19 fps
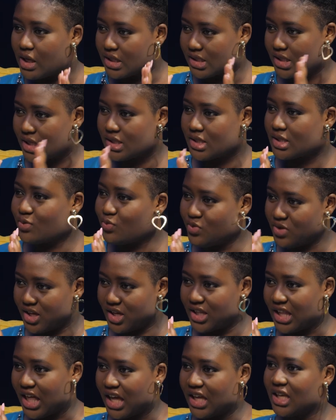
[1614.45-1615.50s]
a certain
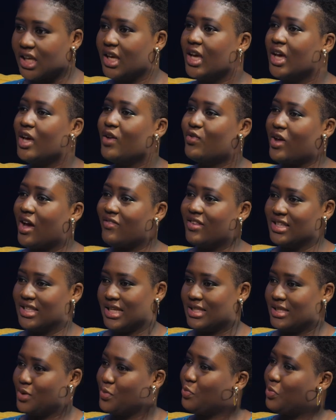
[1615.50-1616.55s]
way, like if you have a
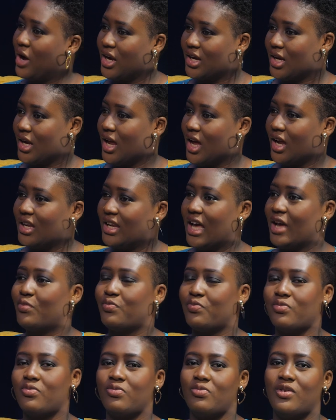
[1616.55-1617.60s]
certain partner, like
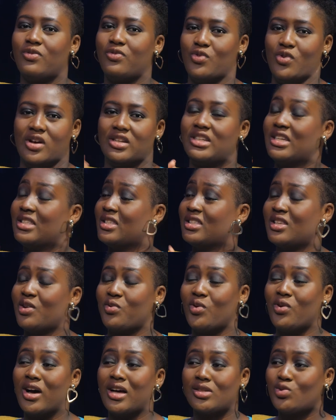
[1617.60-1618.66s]
if you are dating
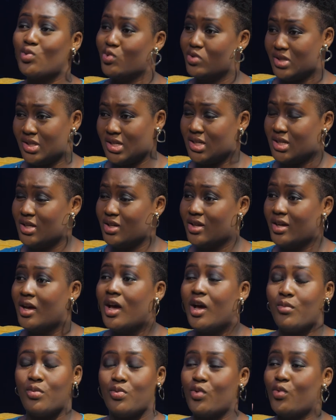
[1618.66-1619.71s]
someone who has OCD,
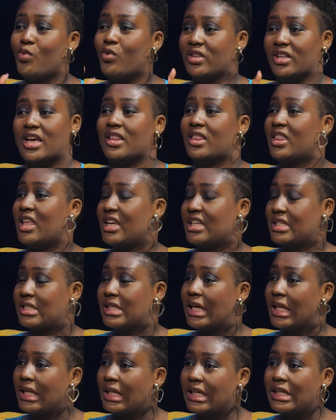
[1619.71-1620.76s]
people want their things
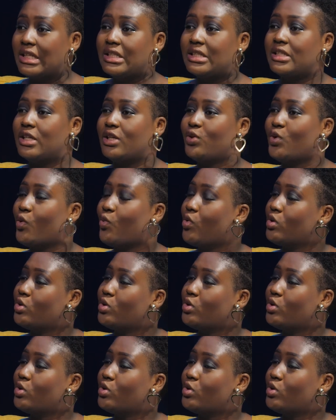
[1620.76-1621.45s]
cleaned, they don't